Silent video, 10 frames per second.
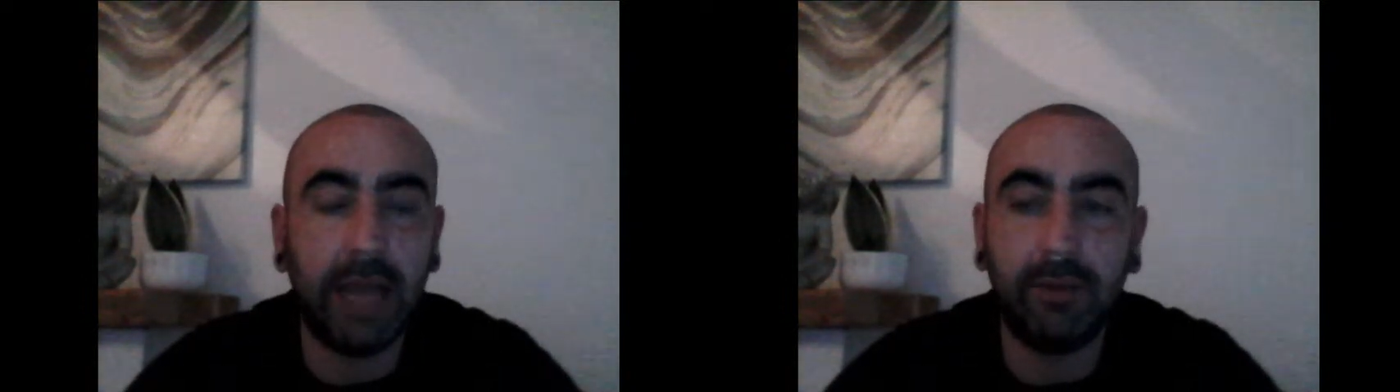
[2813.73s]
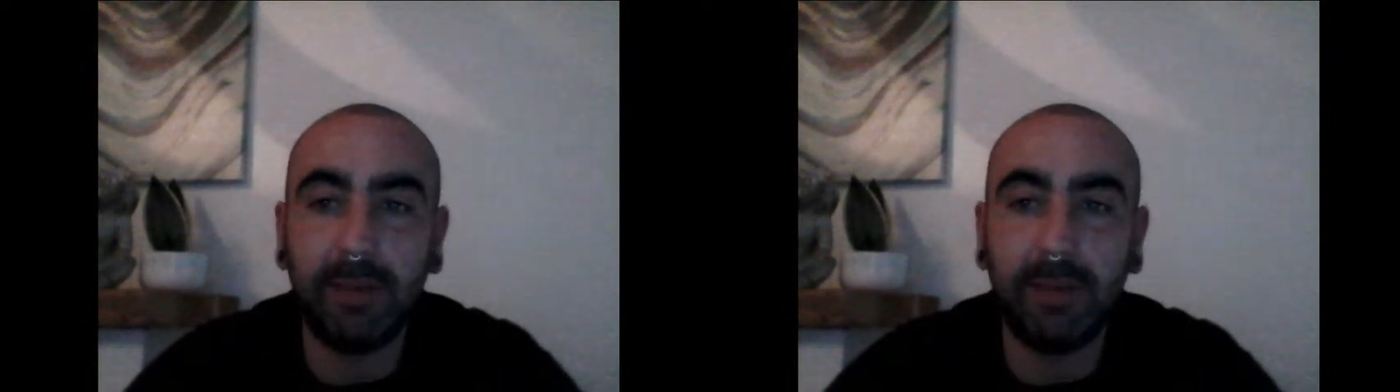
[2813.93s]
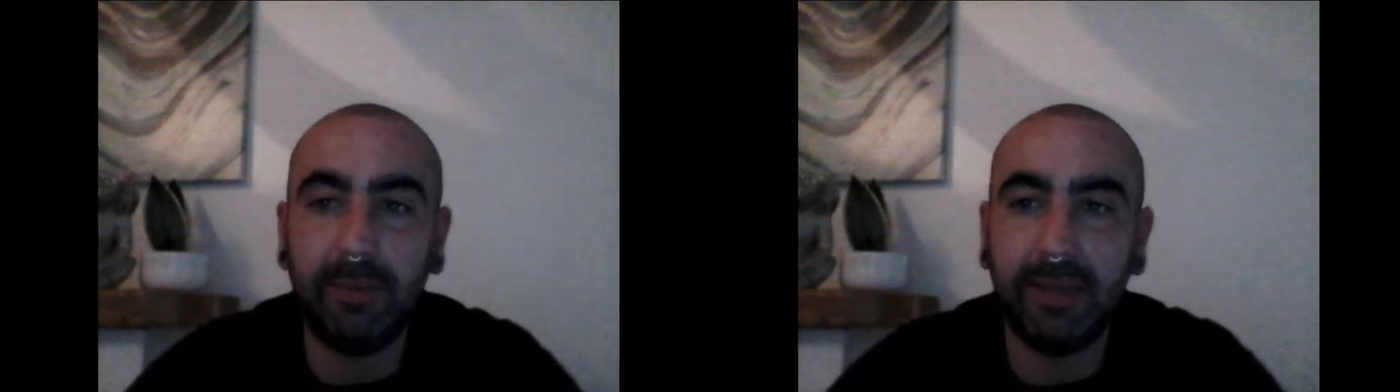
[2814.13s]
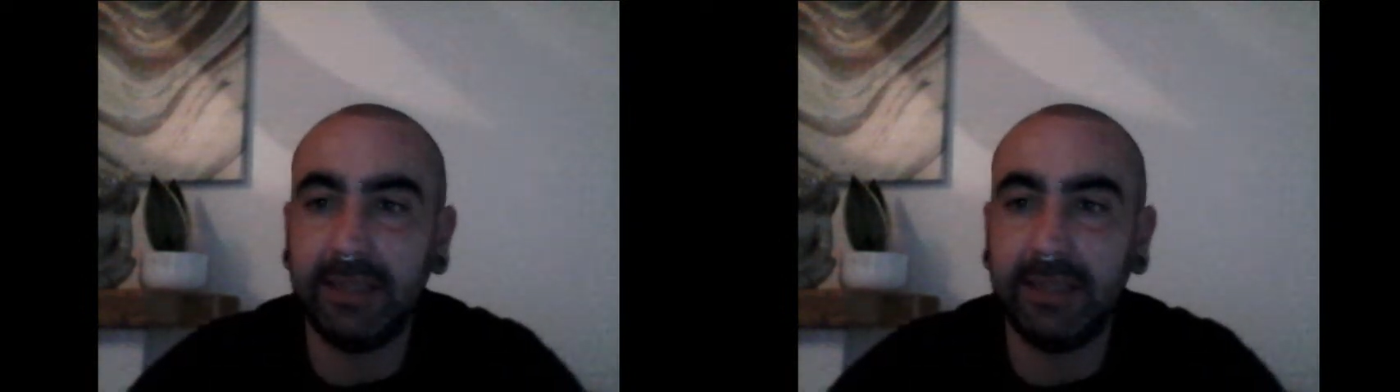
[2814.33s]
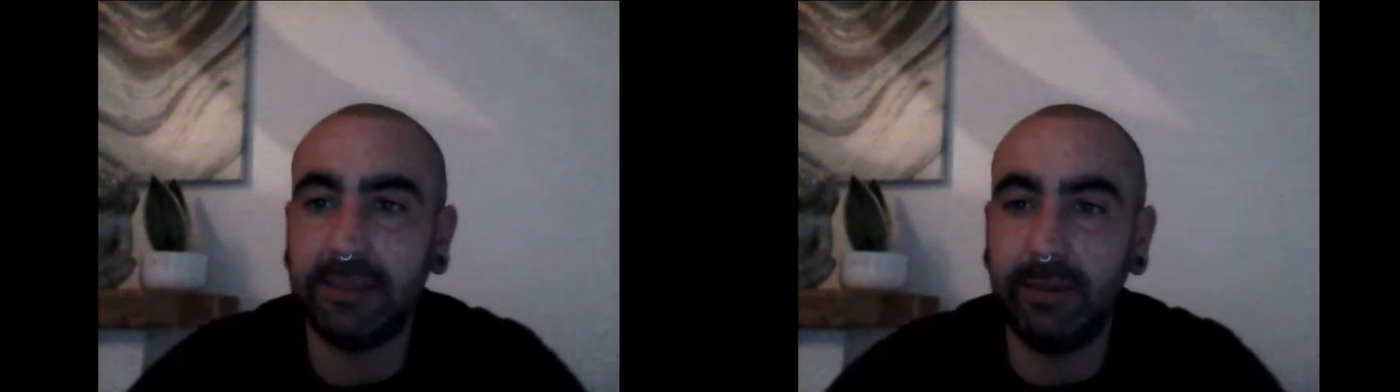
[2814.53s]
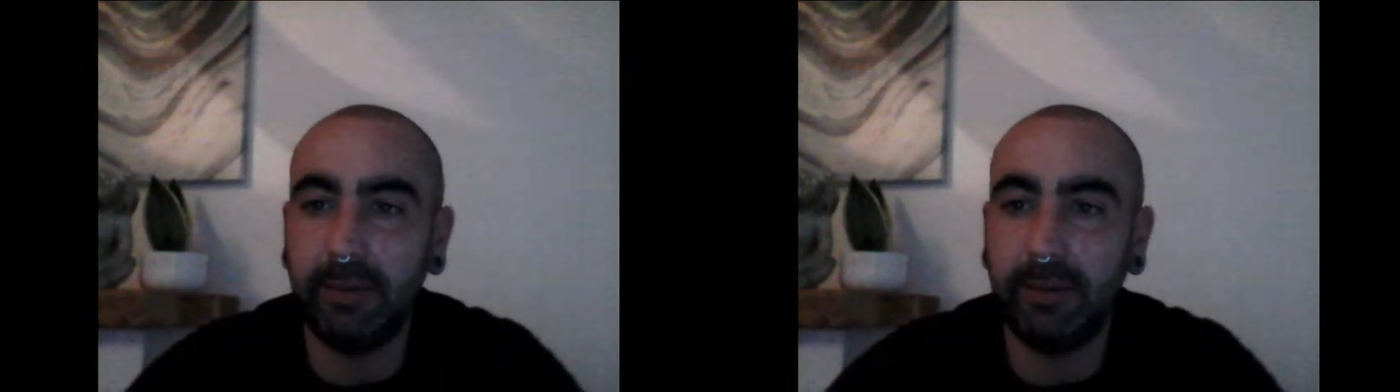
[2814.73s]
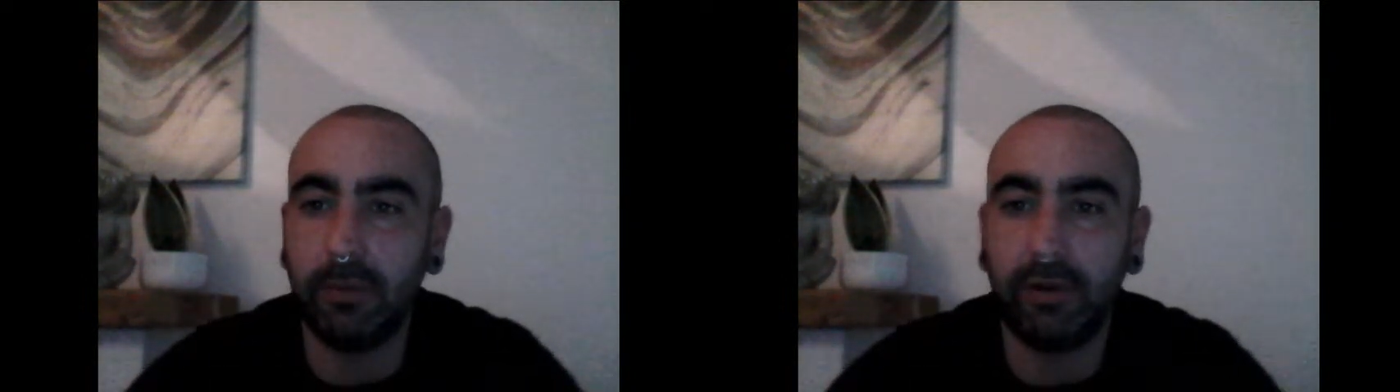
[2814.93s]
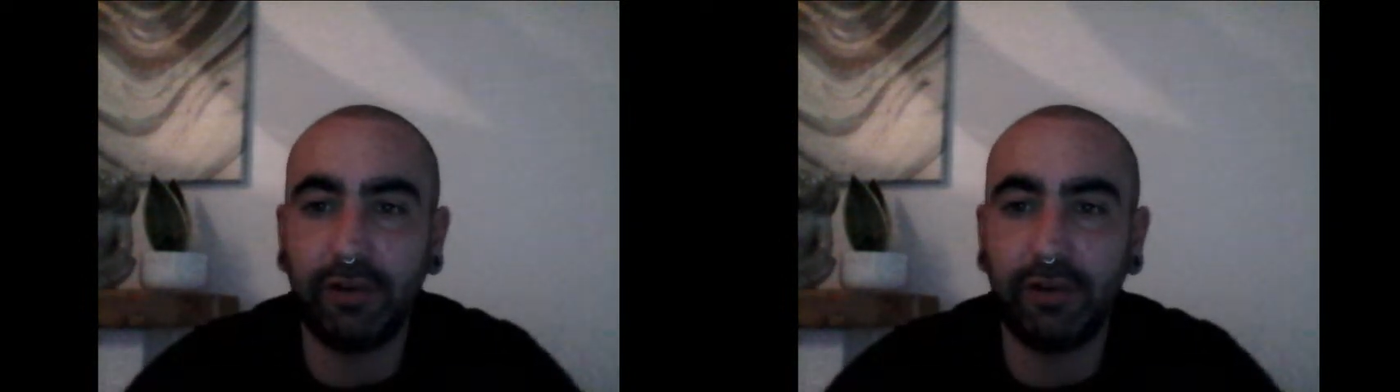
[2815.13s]
It will maybe make this a wee bit
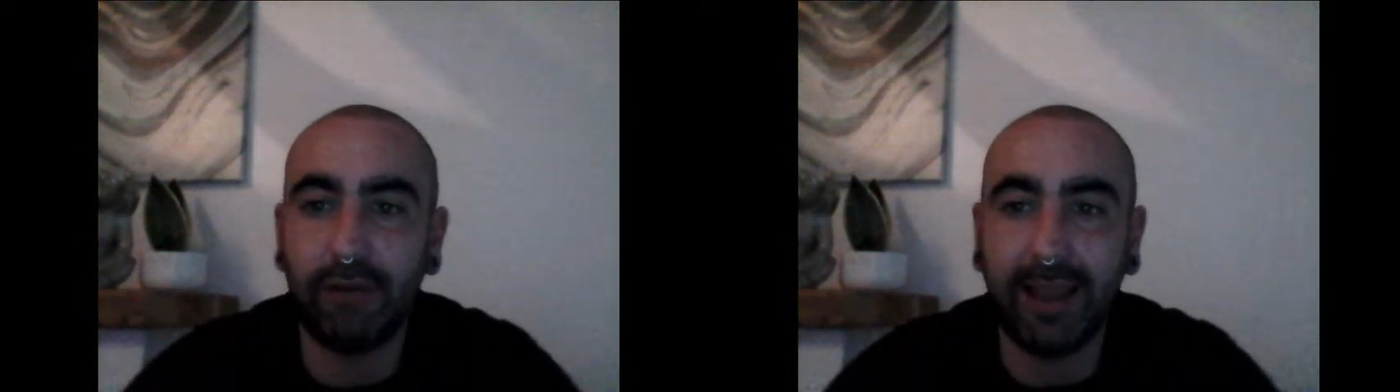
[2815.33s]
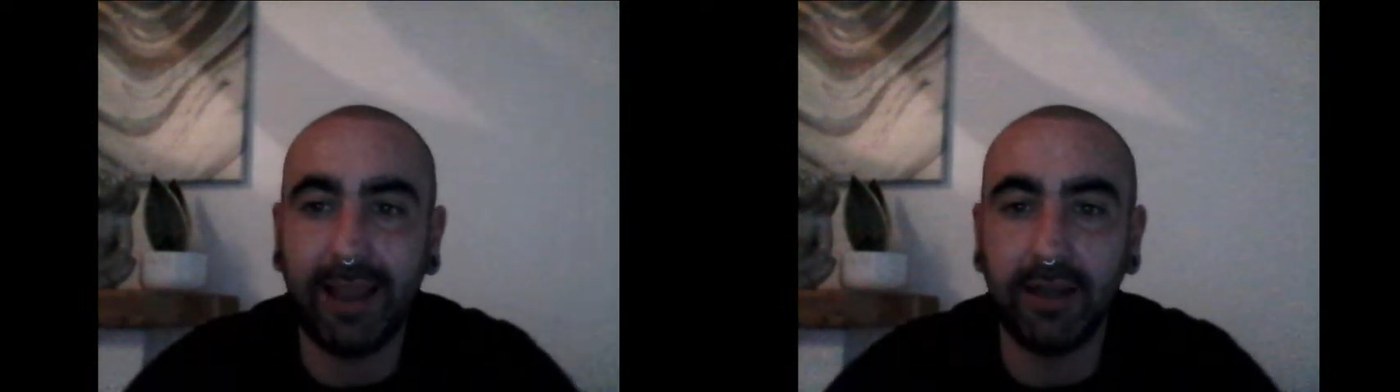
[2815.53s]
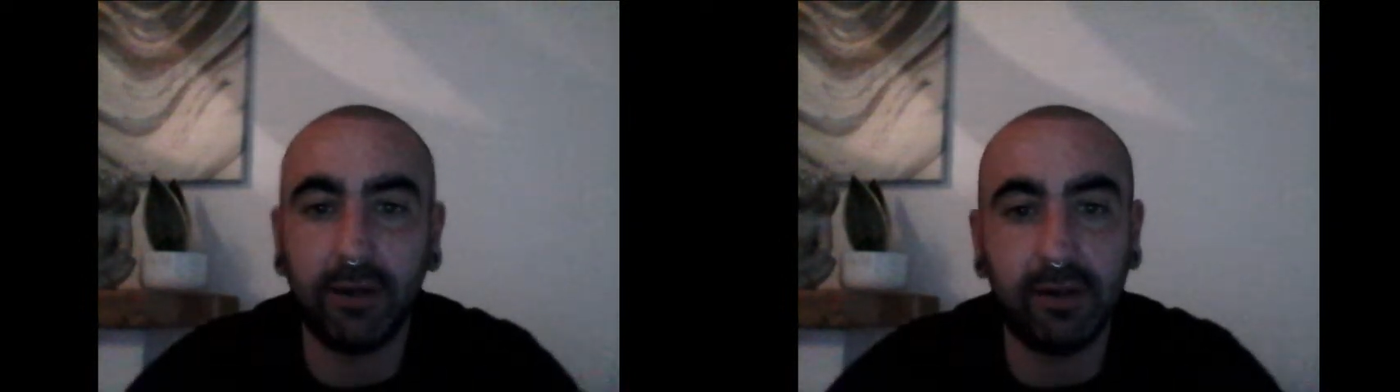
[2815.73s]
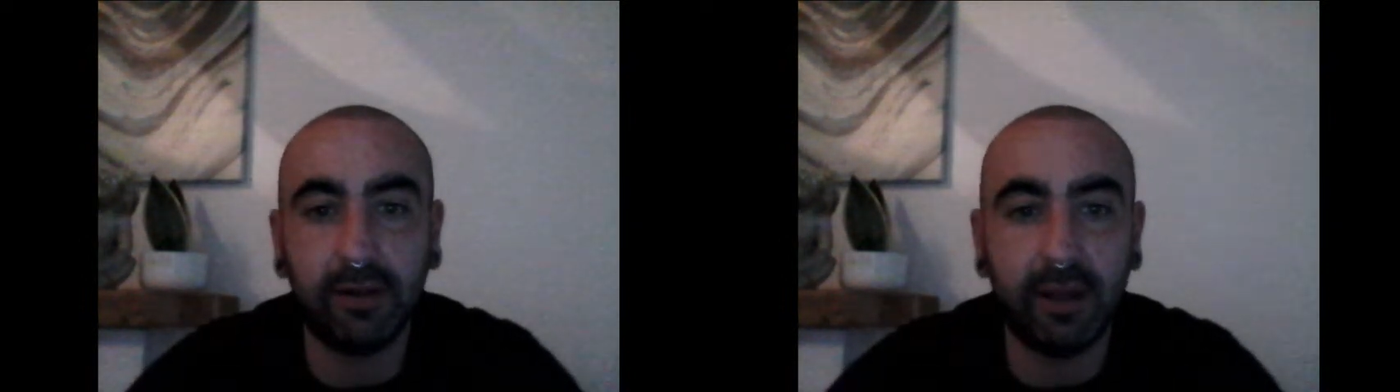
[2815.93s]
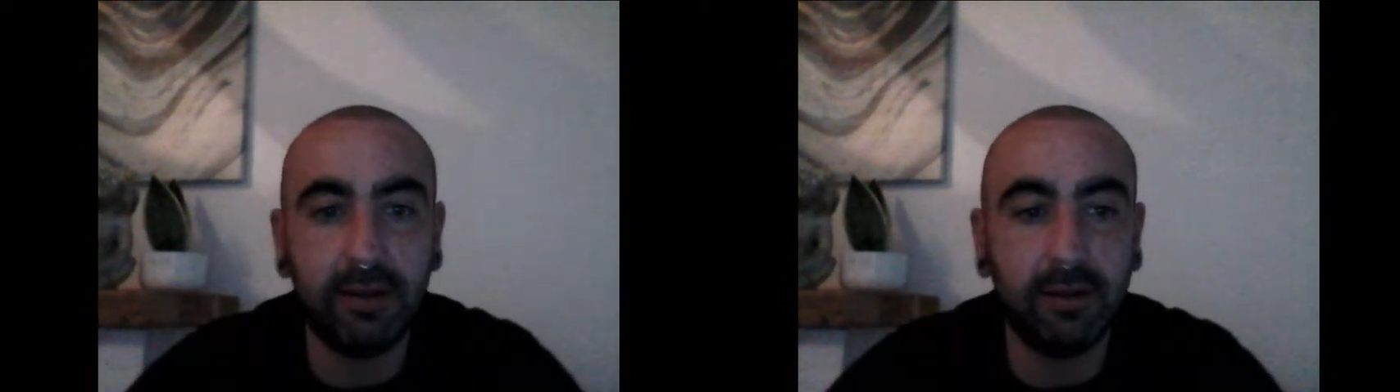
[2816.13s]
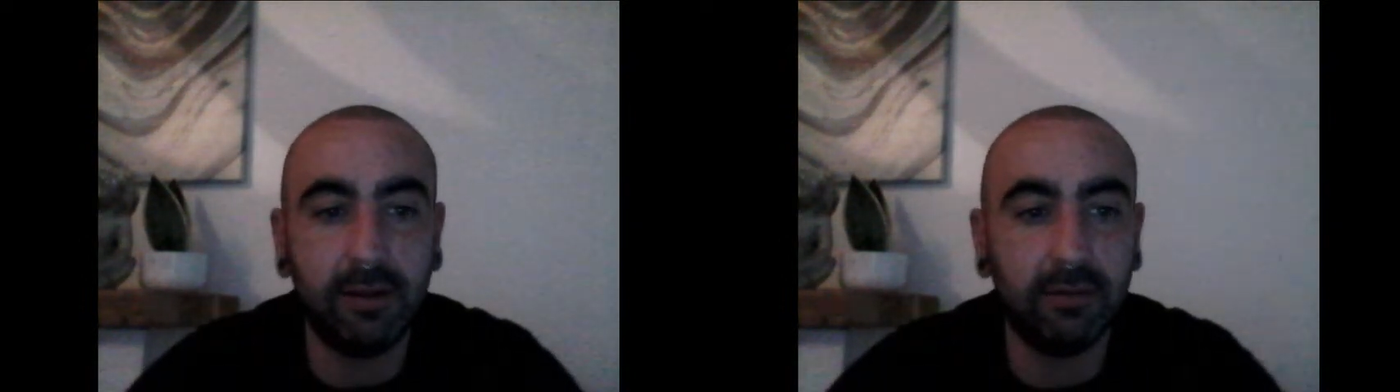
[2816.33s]
more of a regular thing.